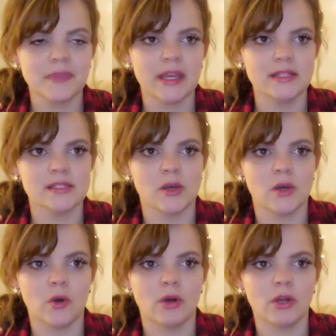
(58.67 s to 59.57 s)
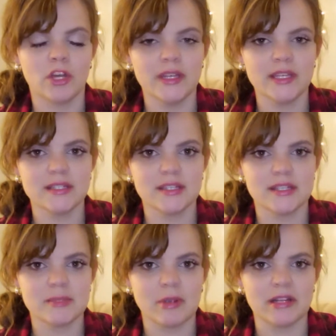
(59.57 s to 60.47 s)
and so going into
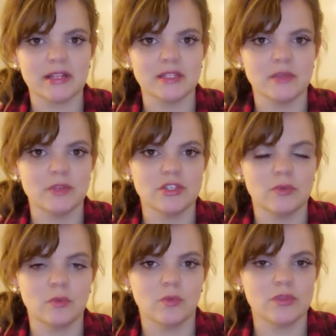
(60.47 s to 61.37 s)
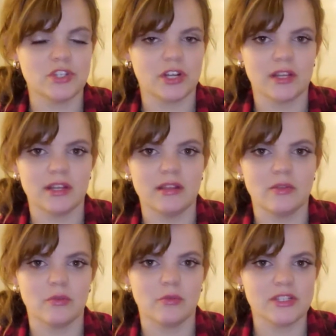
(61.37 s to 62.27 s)
this pregnancy, we started
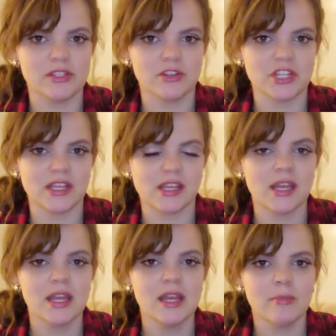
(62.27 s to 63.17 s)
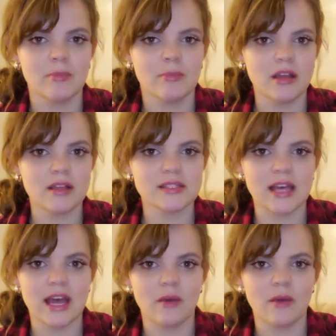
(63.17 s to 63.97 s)
researching products that